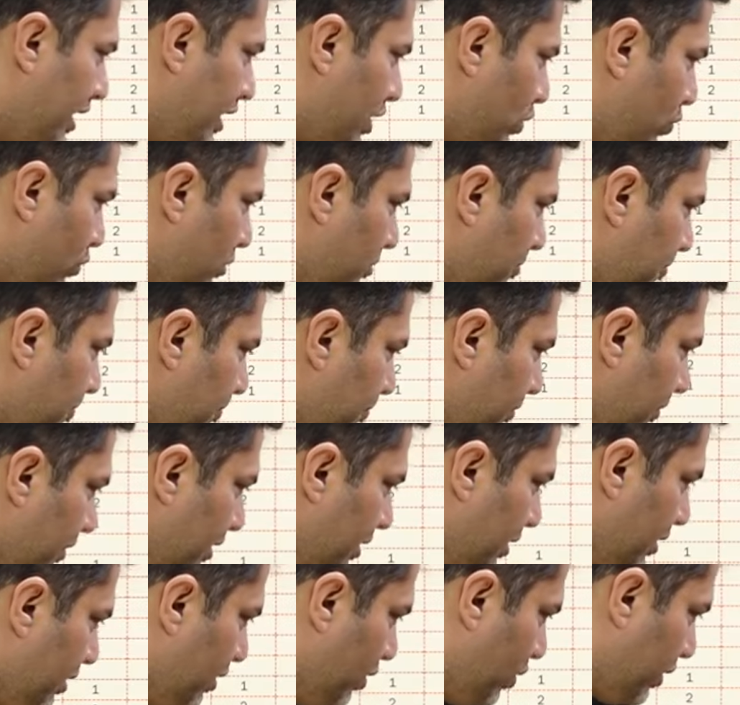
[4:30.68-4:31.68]
and 2.
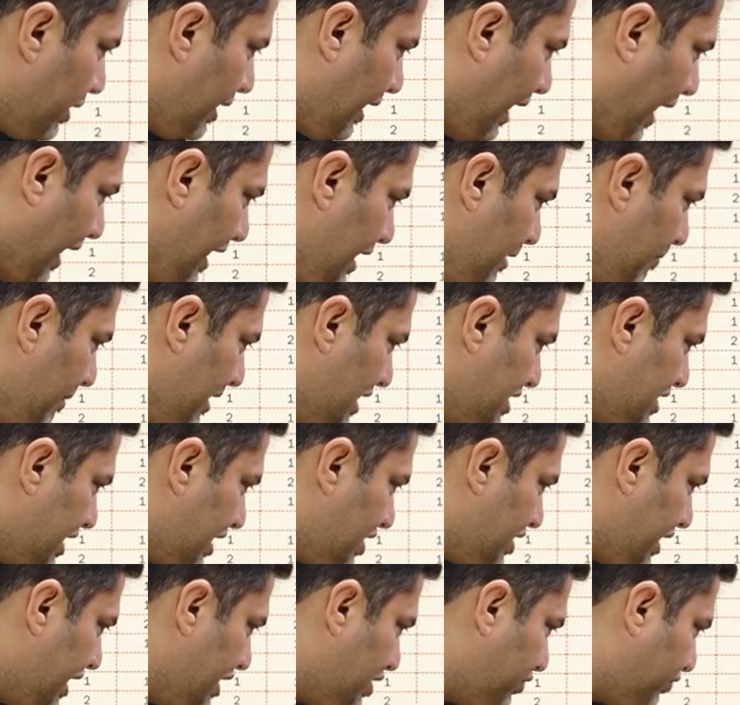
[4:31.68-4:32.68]
Okay, any
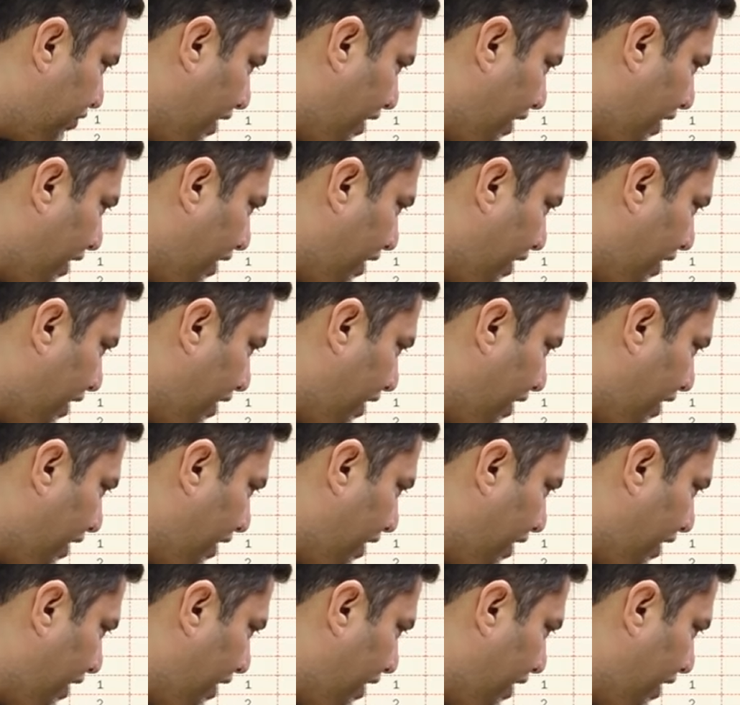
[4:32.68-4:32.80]
major change,